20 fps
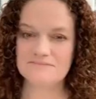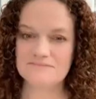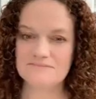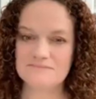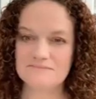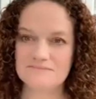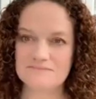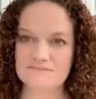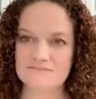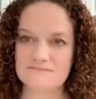
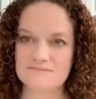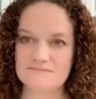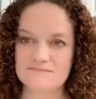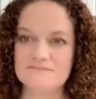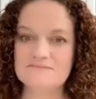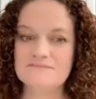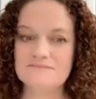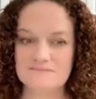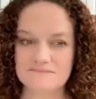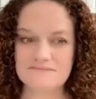
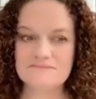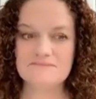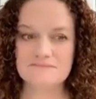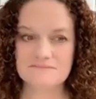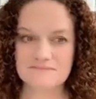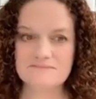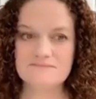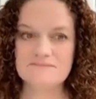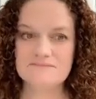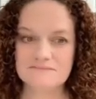
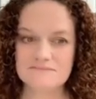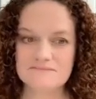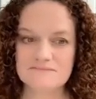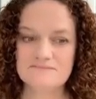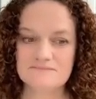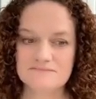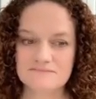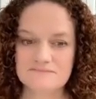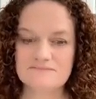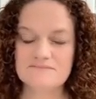
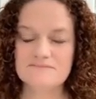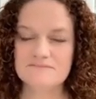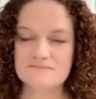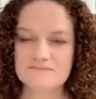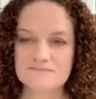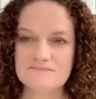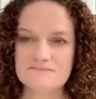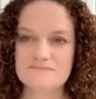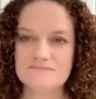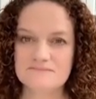
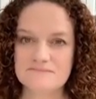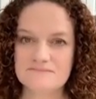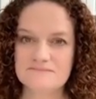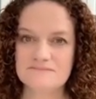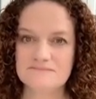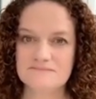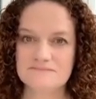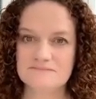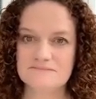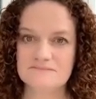
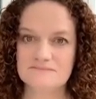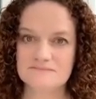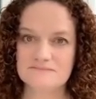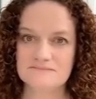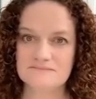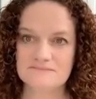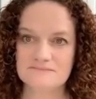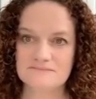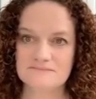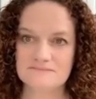
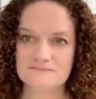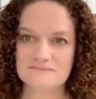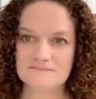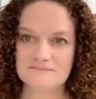No words are spoken by the person on screen.